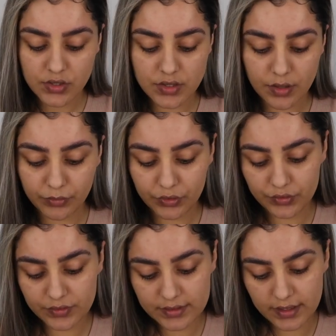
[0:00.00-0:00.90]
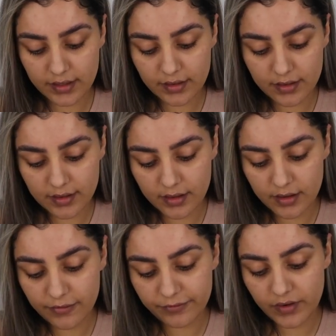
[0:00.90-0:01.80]
So I'm using
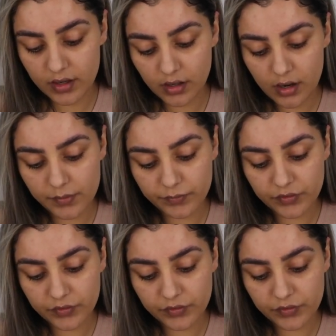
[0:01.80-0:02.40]
the I'm